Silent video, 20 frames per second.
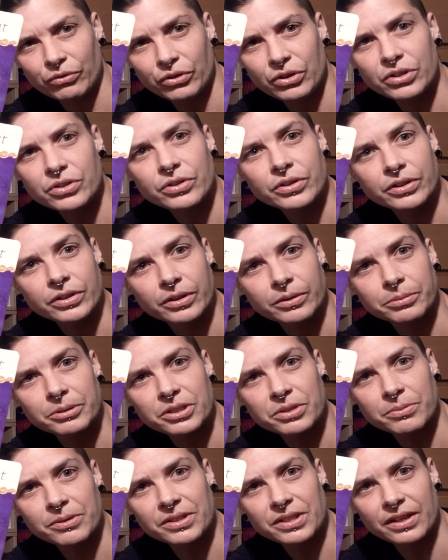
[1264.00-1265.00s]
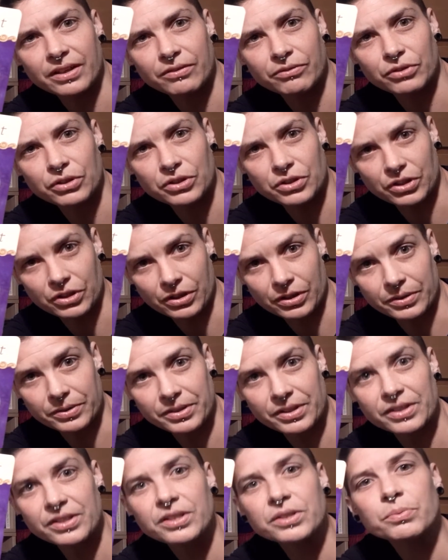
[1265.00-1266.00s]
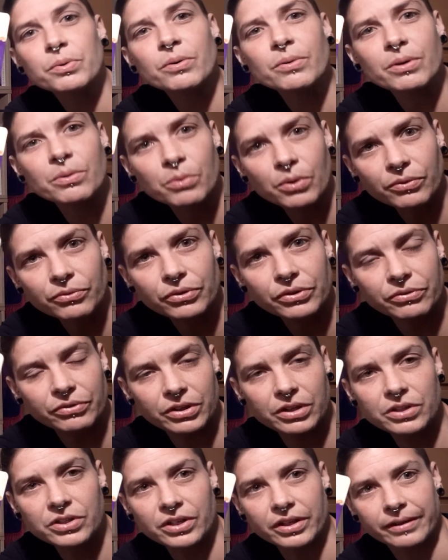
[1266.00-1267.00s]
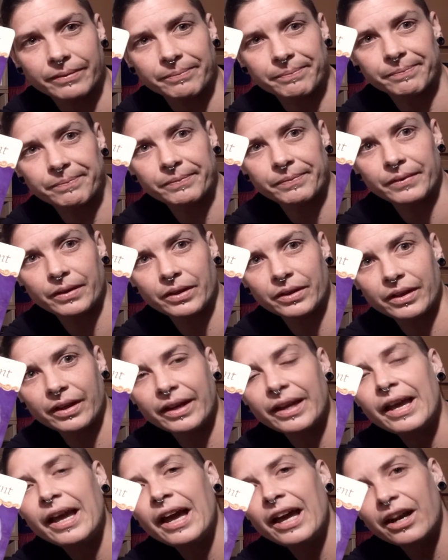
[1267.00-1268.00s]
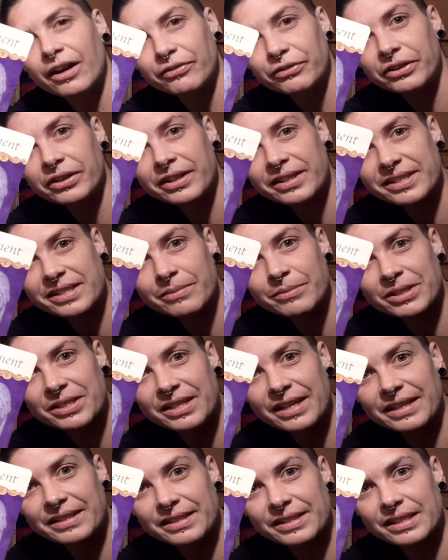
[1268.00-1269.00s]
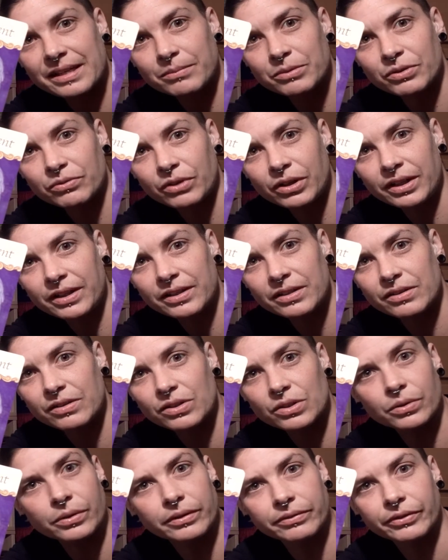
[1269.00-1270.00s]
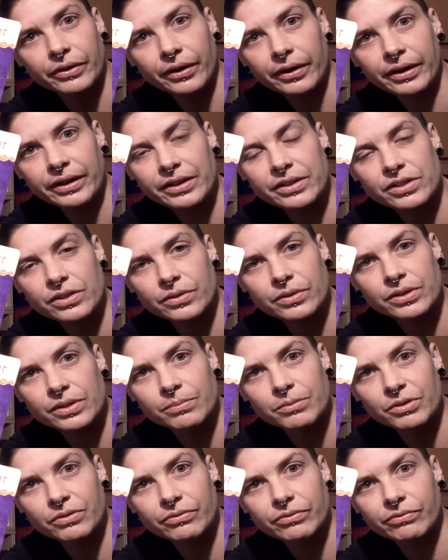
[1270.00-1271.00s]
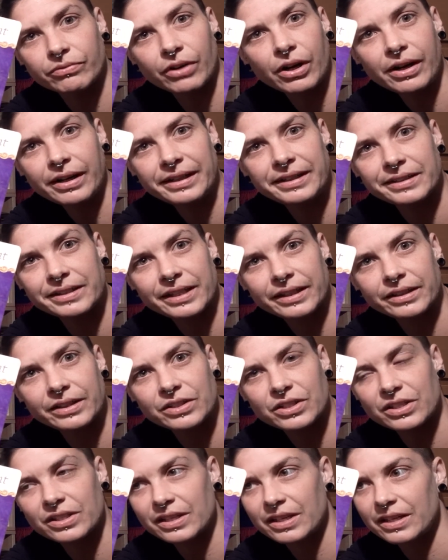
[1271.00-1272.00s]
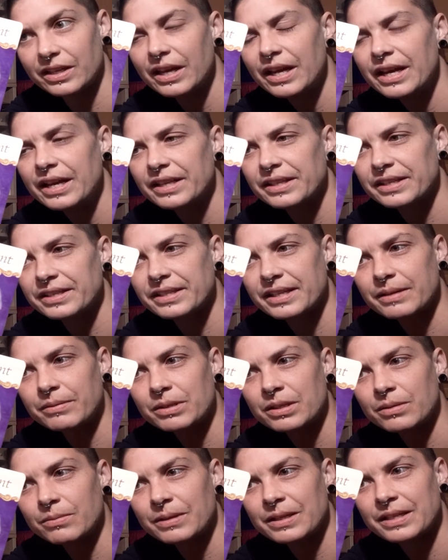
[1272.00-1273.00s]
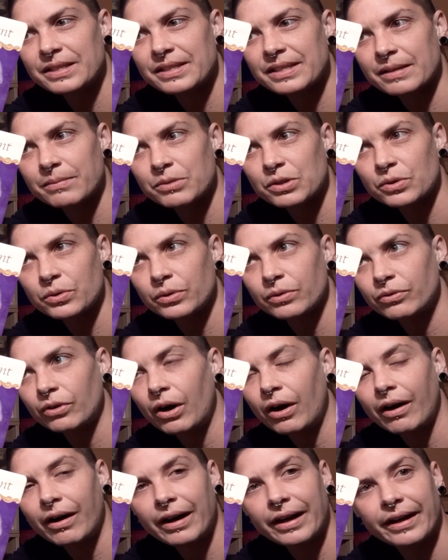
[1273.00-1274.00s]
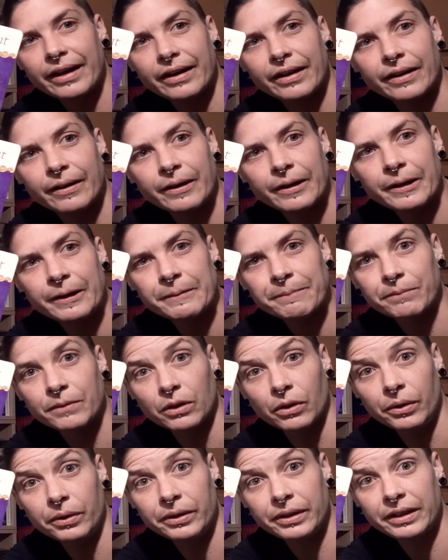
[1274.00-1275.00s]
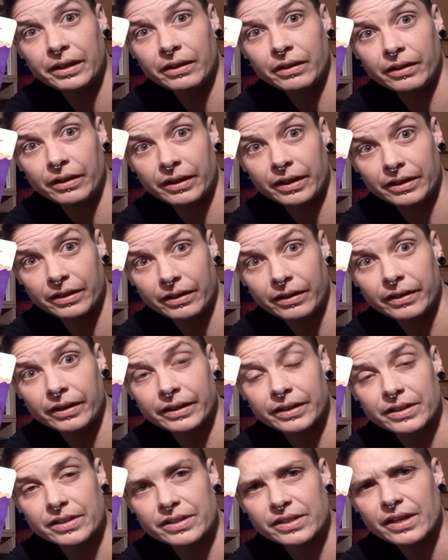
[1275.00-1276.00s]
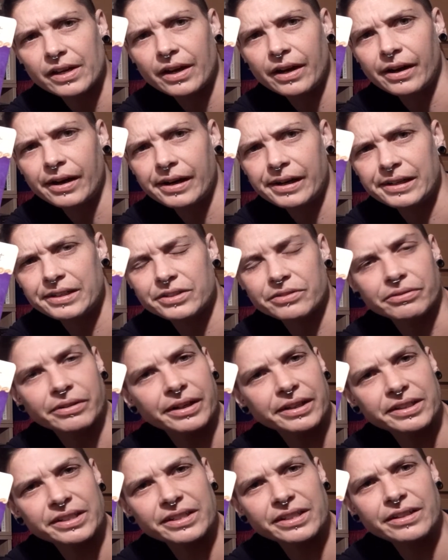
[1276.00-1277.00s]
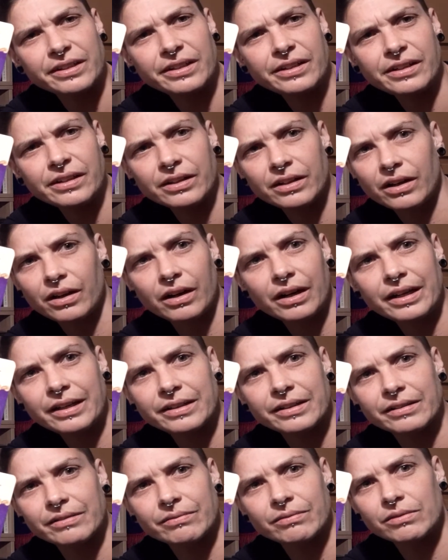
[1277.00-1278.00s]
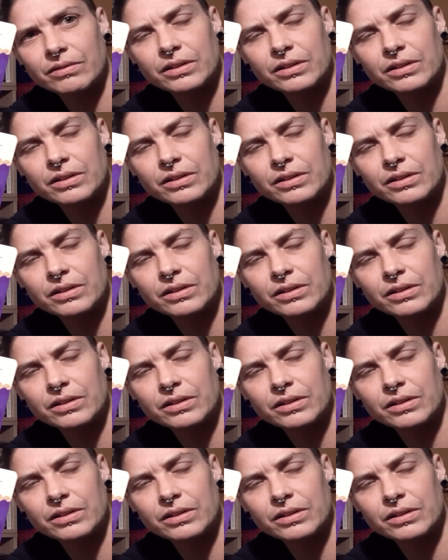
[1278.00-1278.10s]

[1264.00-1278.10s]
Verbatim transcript: future accomplishments and future goals. This is what we want for the future. Okay, and I feel like someone's getting some divine sort of guidance or some divine intelligence here. There seems to be some sort of higher learning, higher guidance, higher directing, higher